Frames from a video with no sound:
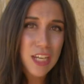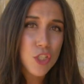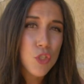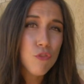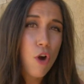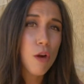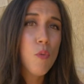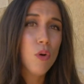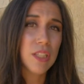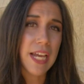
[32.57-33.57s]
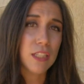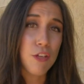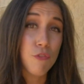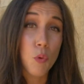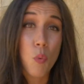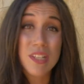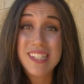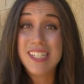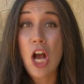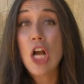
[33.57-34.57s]
it is far more likely for
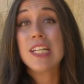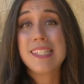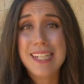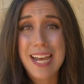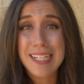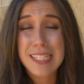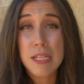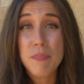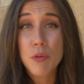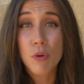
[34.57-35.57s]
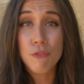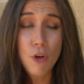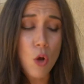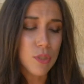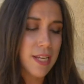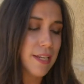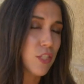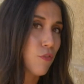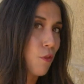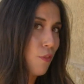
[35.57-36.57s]
one's DACA status to be revoked, and
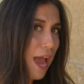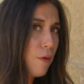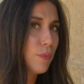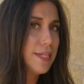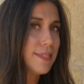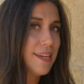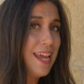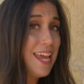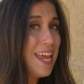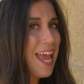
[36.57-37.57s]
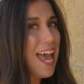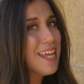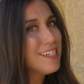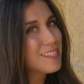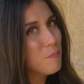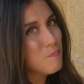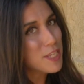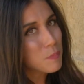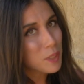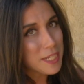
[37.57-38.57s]
it's for that reason and some
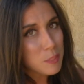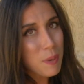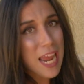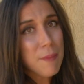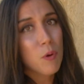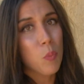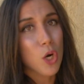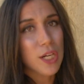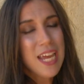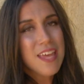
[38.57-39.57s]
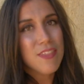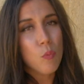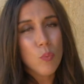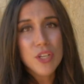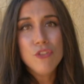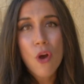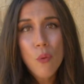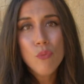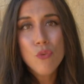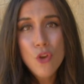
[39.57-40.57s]
misplaced paperwork that we
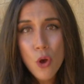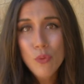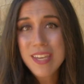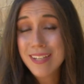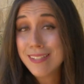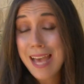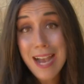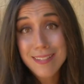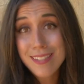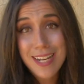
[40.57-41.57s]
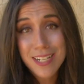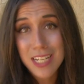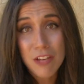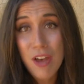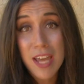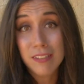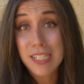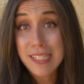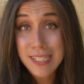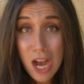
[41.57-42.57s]
don't know the exact standing of
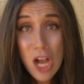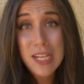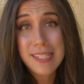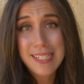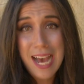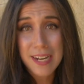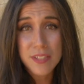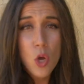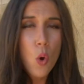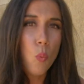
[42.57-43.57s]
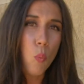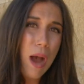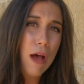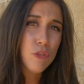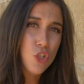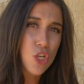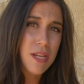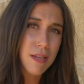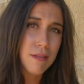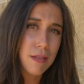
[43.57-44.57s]
Henley's DACA status while she
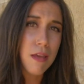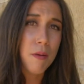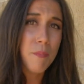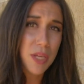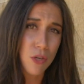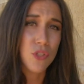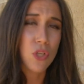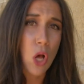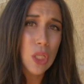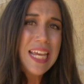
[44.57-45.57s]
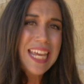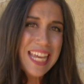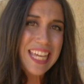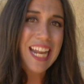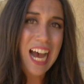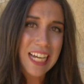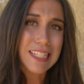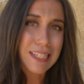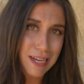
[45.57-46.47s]
is in Pearsall in ICE